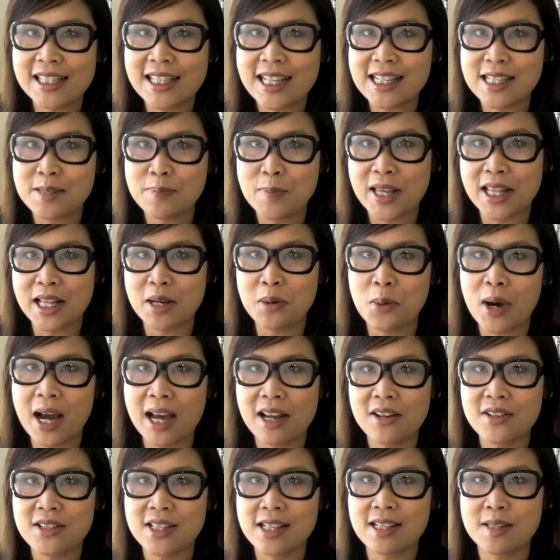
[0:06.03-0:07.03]
It's been a
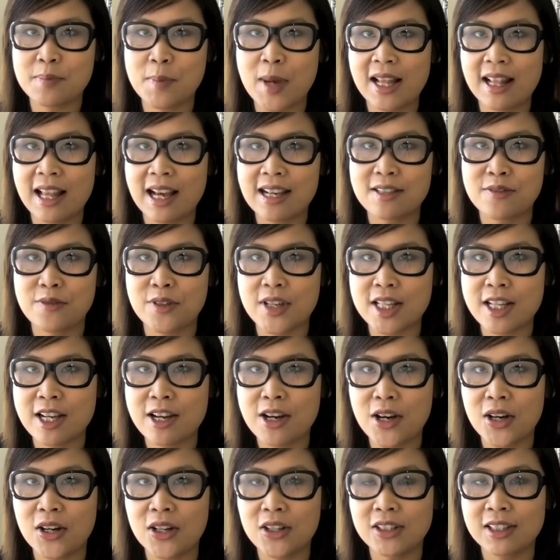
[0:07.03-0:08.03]
while since my last video.
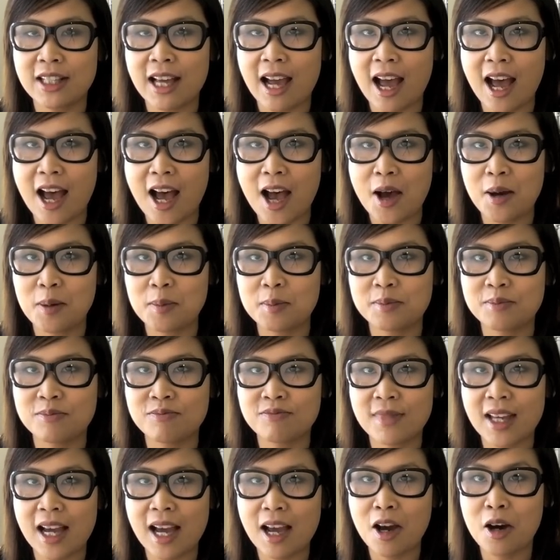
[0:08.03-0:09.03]

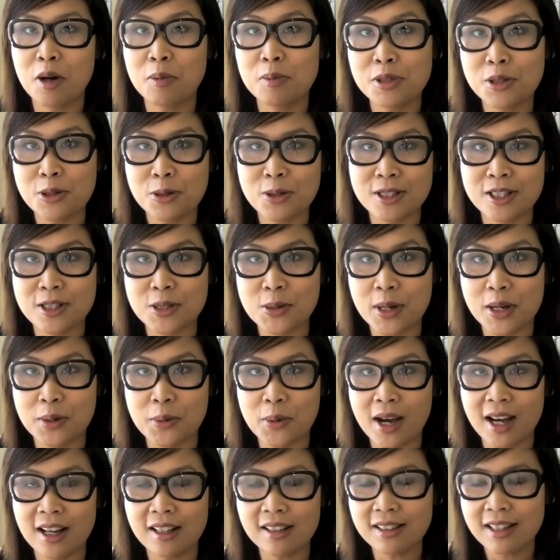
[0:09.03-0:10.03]
I hope you are doing
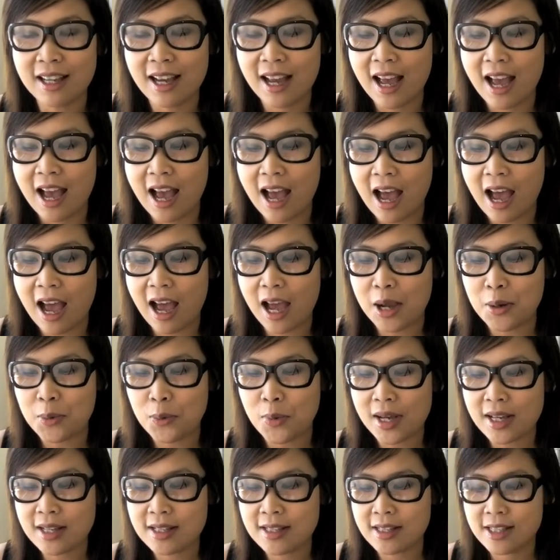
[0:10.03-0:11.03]
well. I
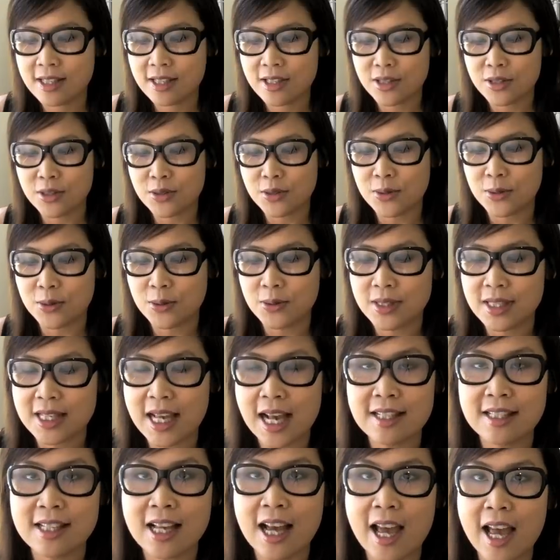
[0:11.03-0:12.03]
went to
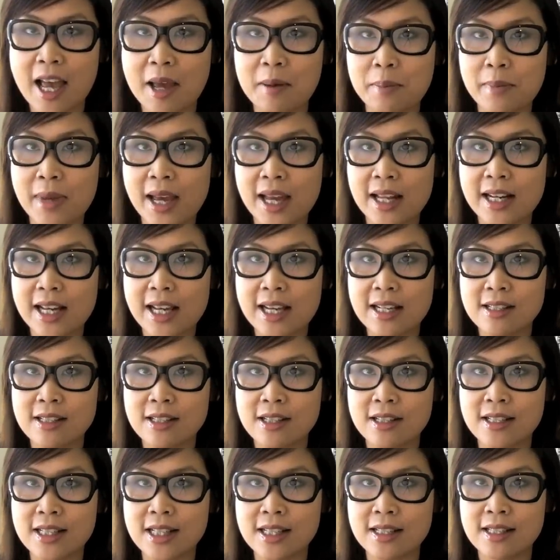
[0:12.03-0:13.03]
Sasa and
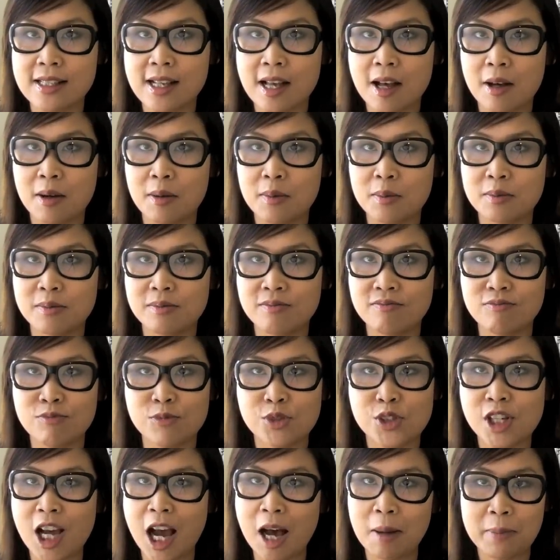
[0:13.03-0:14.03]
Mannings to do some
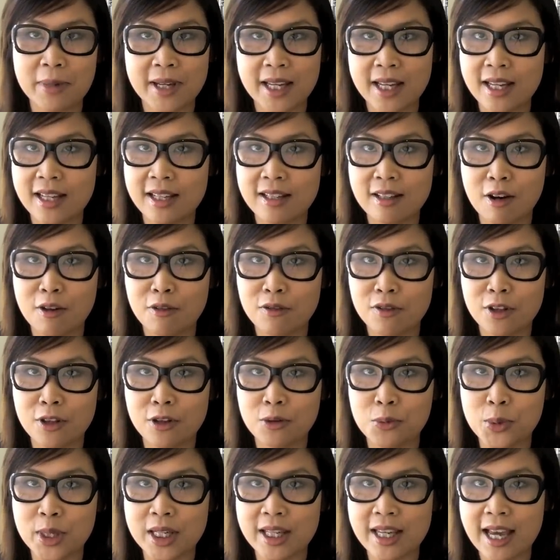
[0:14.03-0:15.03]
shopping over
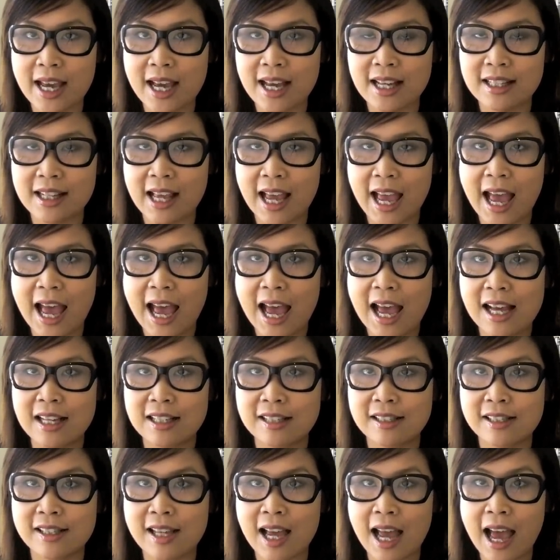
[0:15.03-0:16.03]
the weekend,
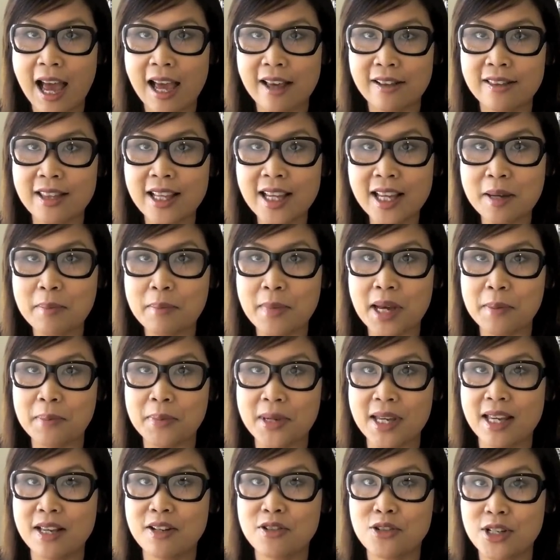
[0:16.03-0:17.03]
and I think it might
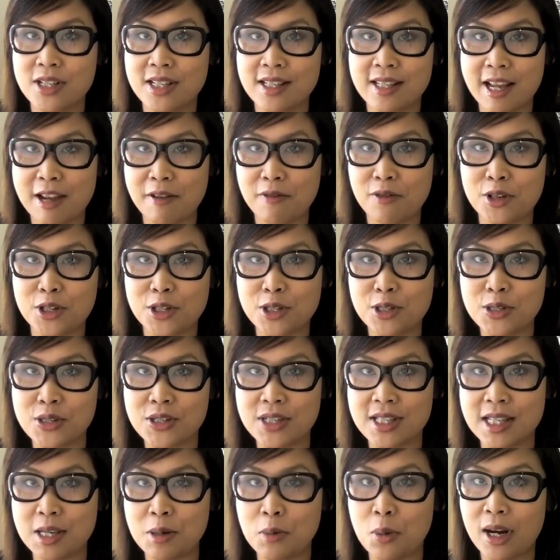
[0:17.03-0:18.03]
be interesting for you
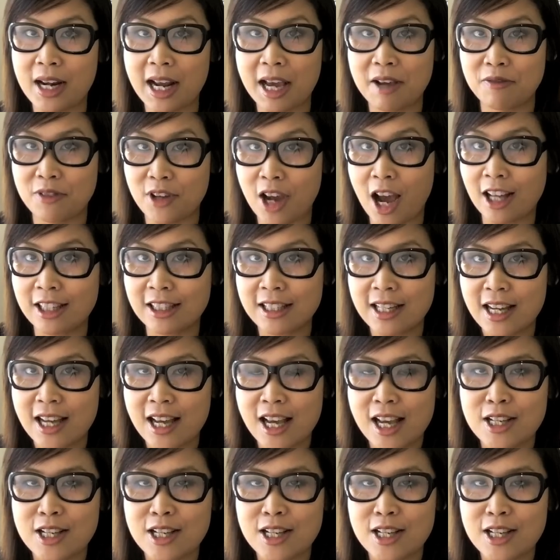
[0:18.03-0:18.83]
to see what I've got.